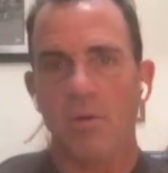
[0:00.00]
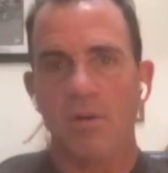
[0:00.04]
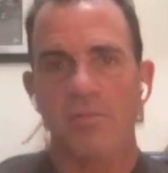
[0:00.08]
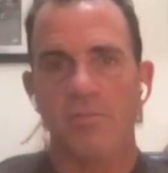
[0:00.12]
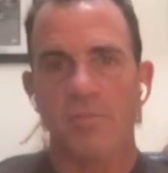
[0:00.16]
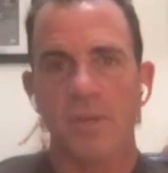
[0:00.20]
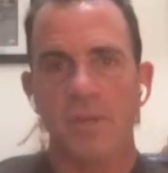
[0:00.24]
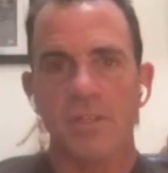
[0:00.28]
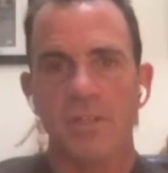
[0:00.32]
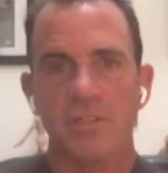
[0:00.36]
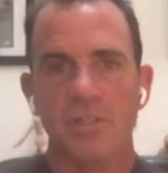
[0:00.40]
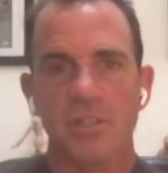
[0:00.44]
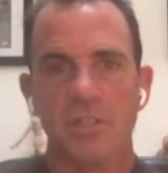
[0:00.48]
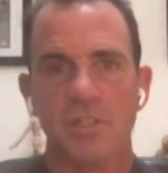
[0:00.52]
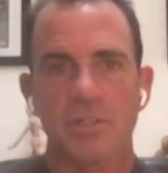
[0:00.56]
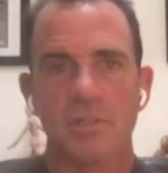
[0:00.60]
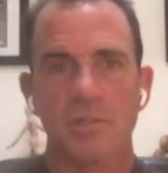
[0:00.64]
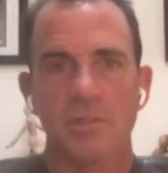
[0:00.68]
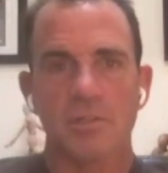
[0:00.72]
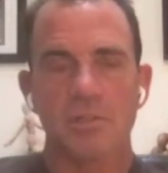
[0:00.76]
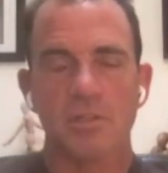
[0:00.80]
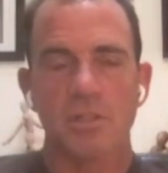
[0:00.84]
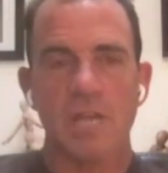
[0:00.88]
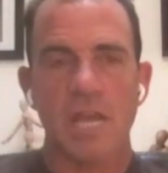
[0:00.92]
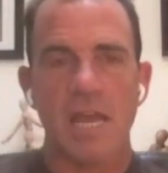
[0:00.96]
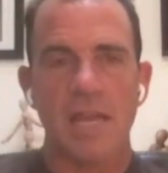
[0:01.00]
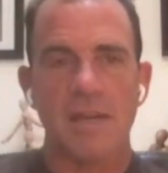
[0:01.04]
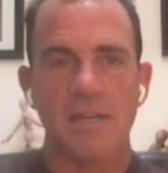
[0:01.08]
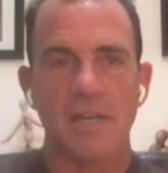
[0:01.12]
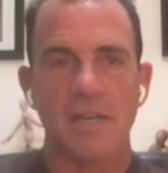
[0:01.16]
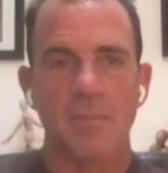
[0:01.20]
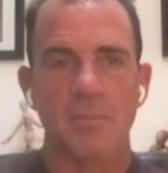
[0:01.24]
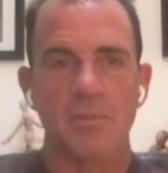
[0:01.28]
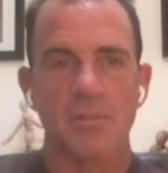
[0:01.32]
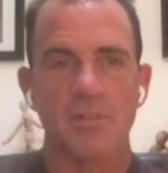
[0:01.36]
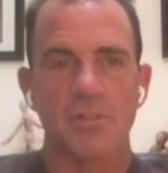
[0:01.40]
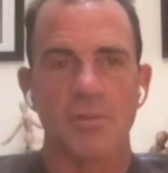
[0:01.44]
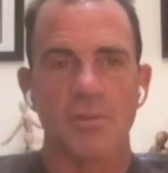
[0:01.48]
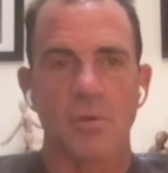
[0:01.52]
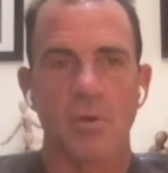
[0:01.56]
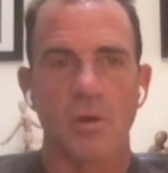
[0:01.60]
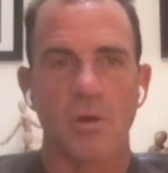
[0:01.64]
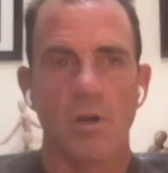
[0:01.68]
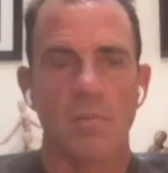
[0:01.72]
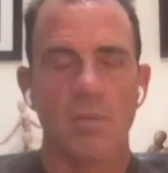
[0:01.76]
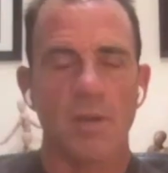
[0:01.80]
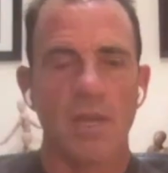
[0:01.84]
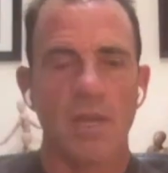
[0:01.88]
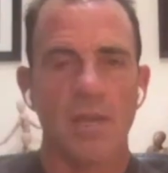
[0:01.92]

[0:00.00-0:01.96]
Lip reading: We've been just chatting up a storm.